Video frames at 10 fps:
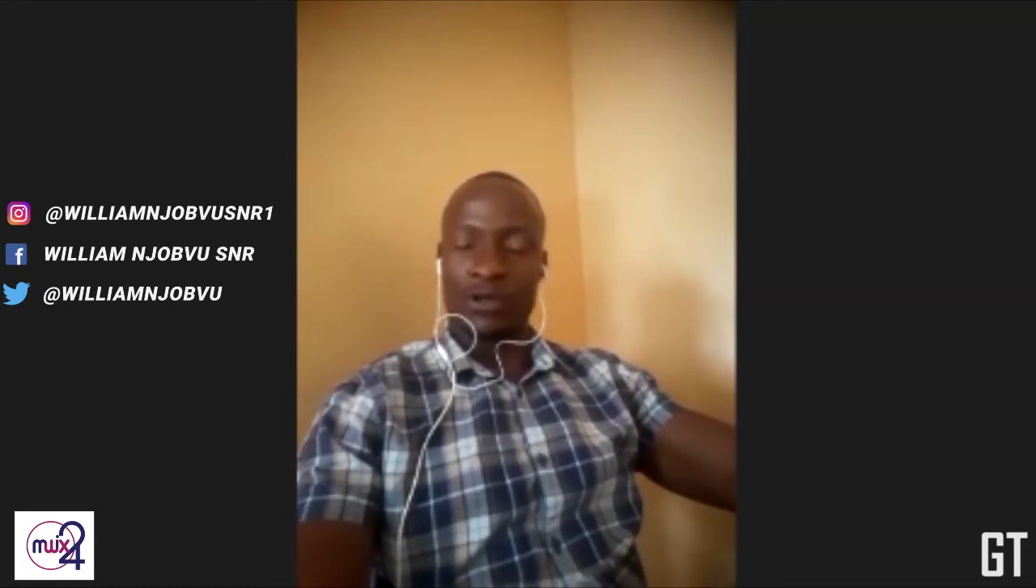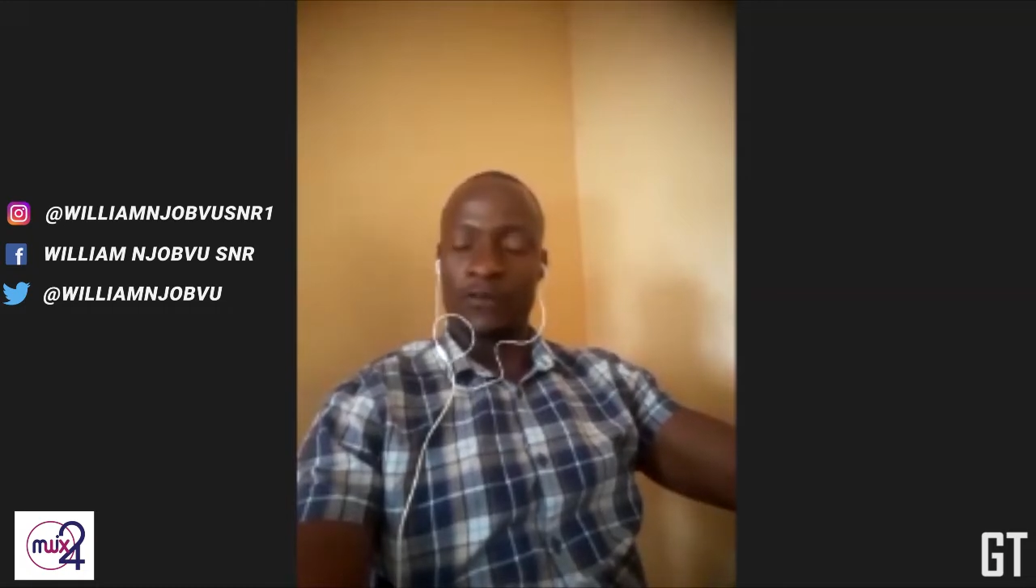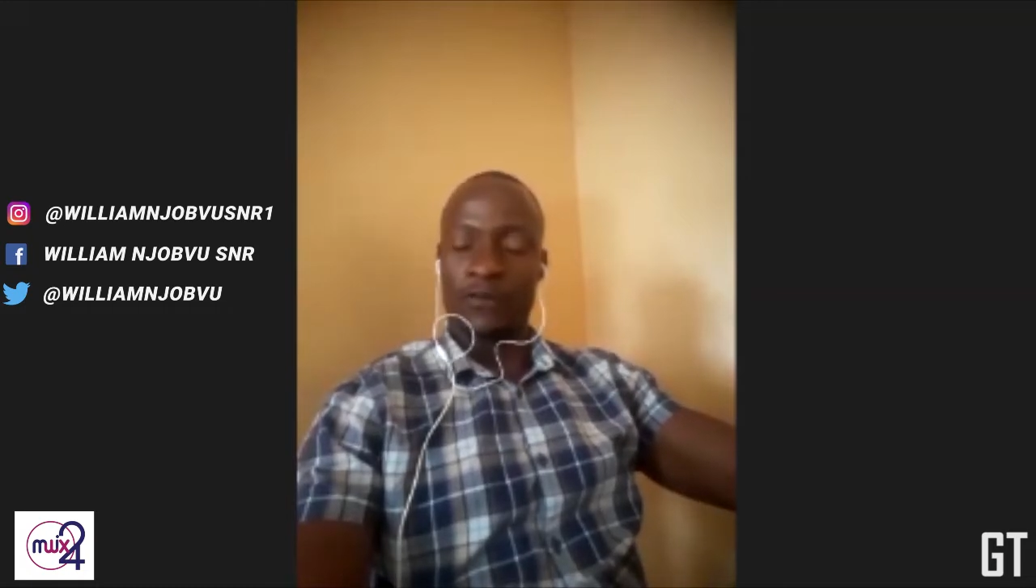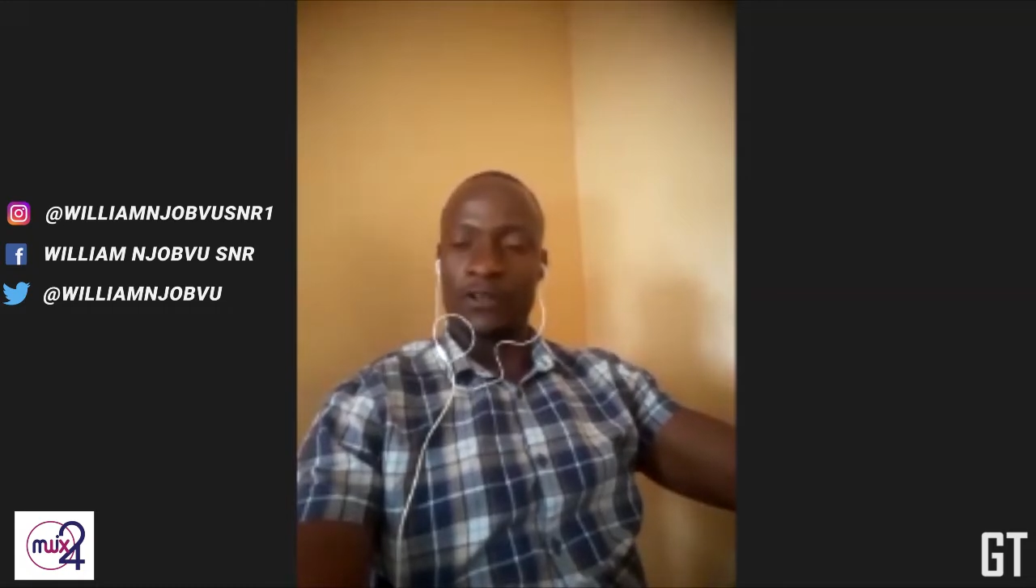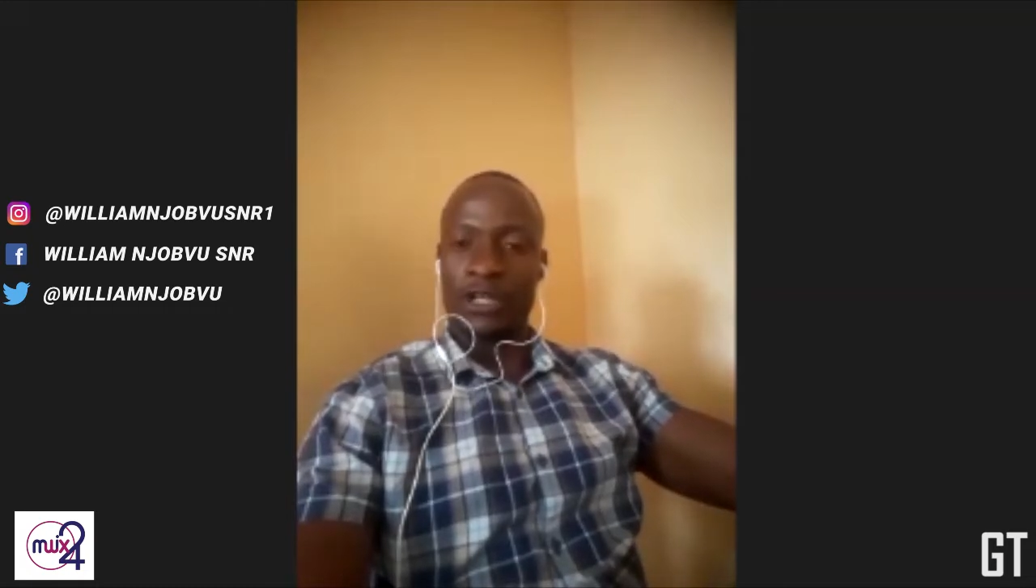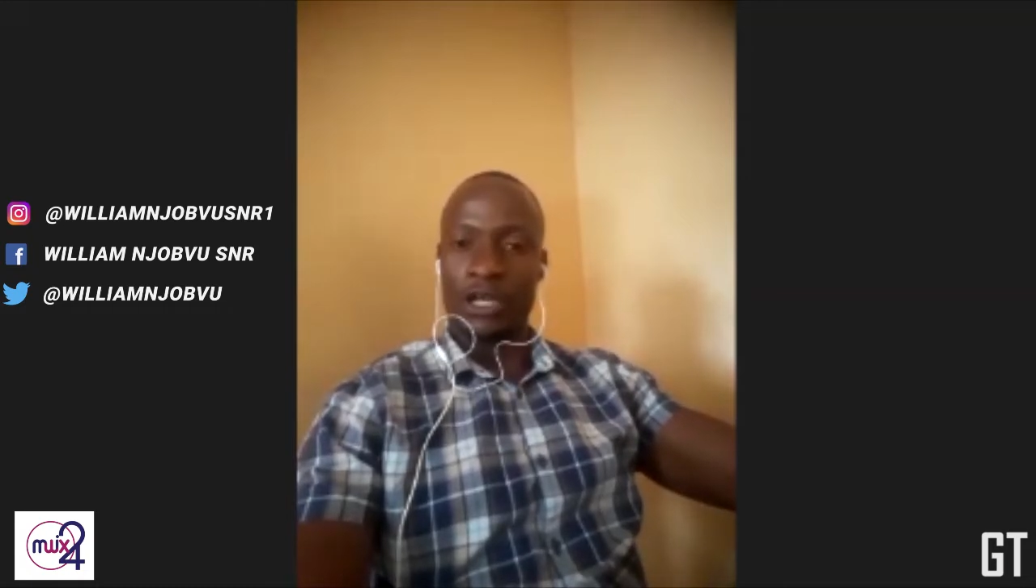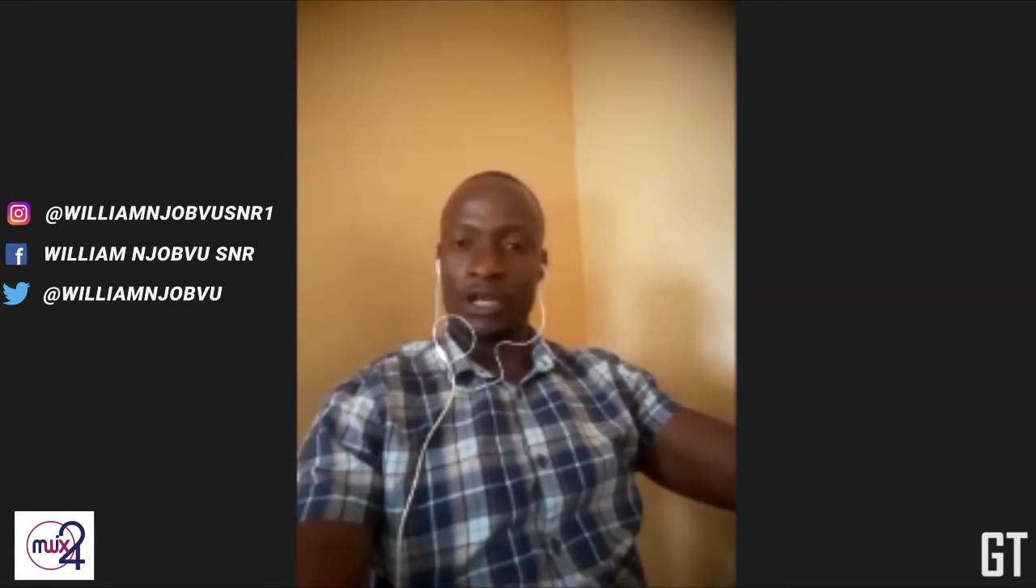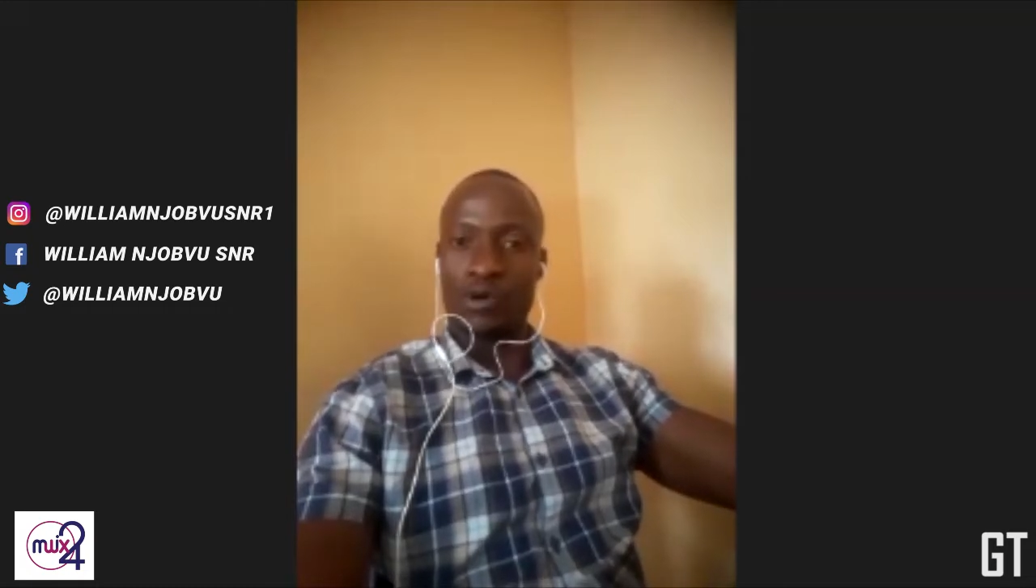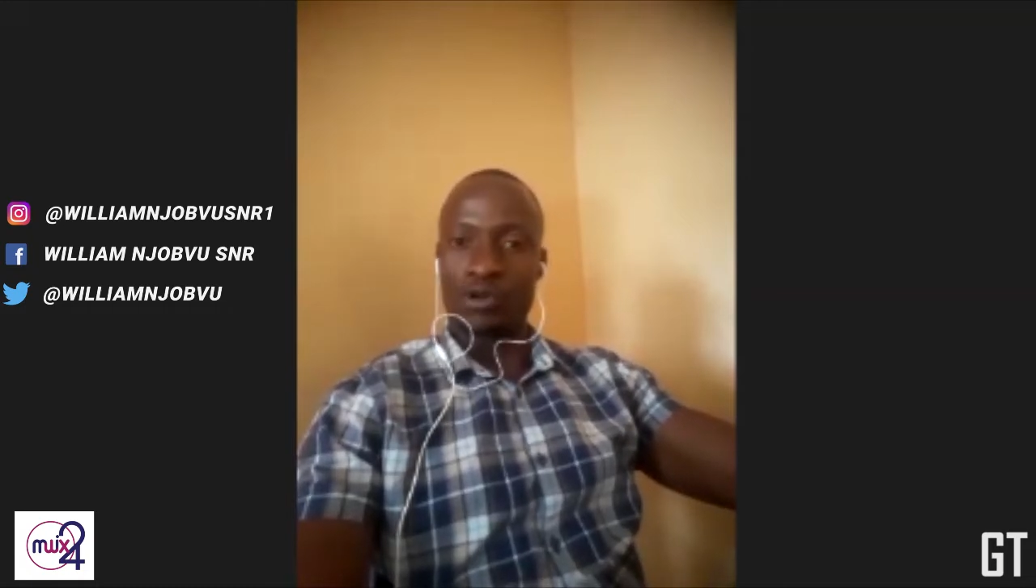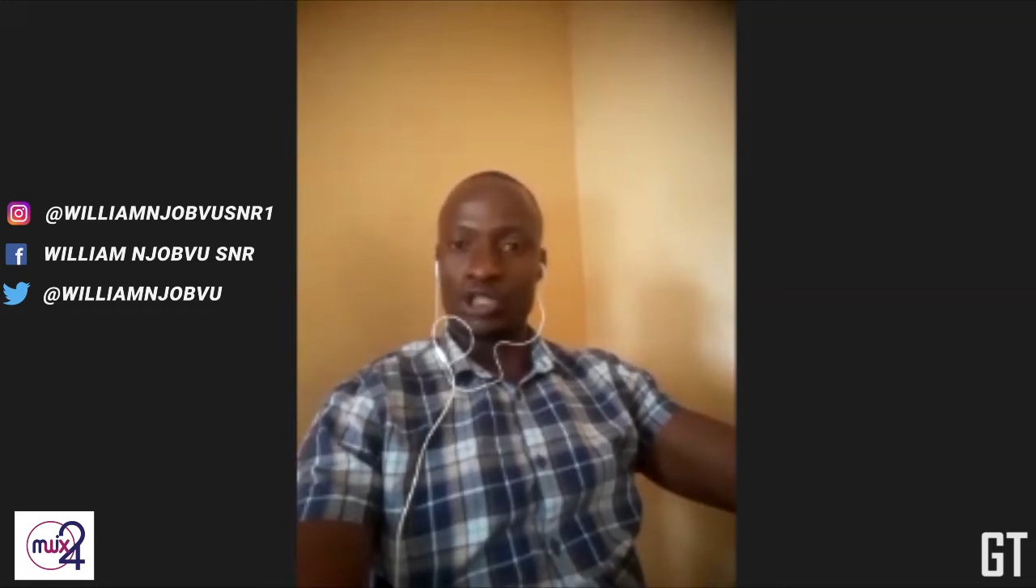in good
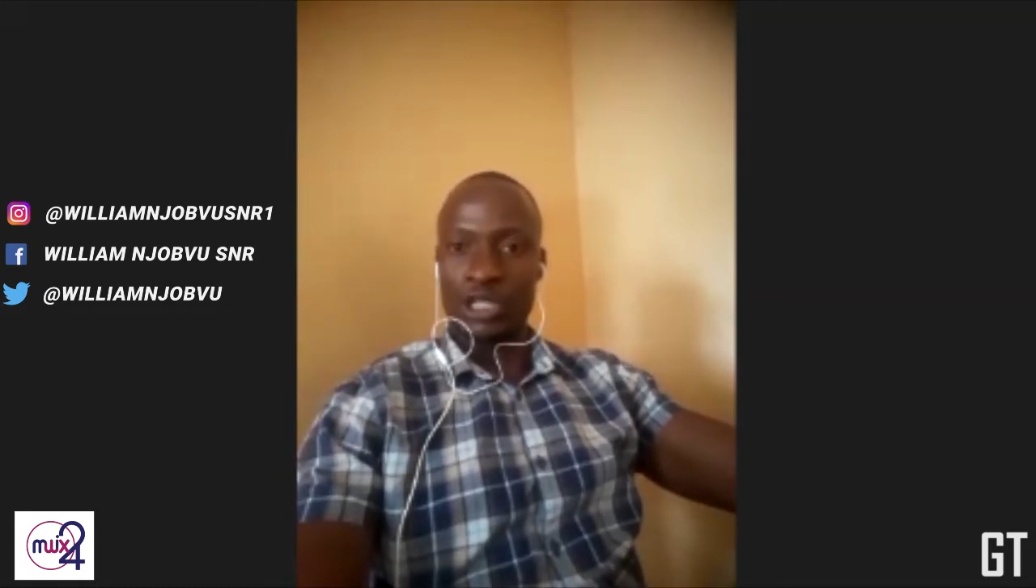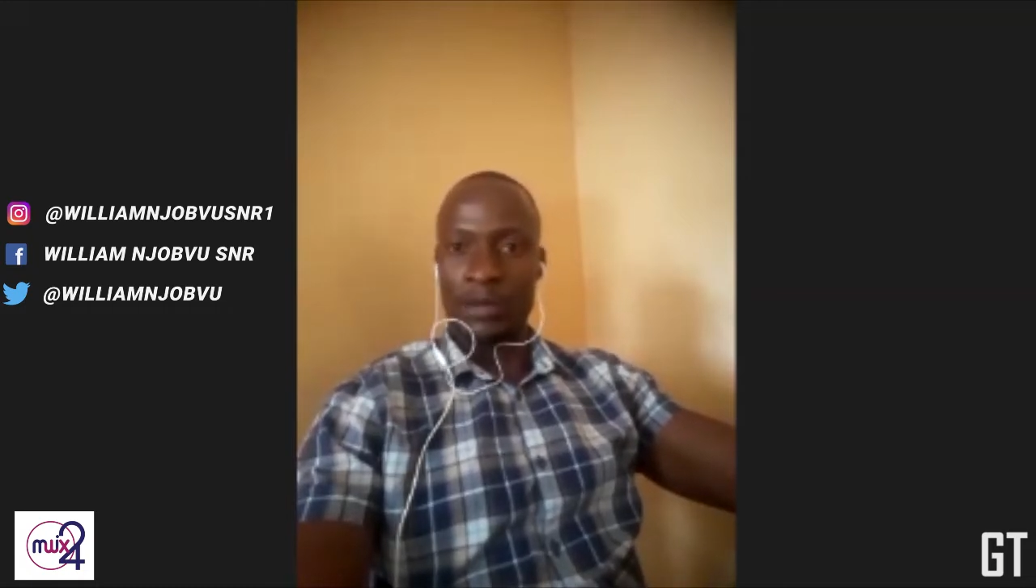shape,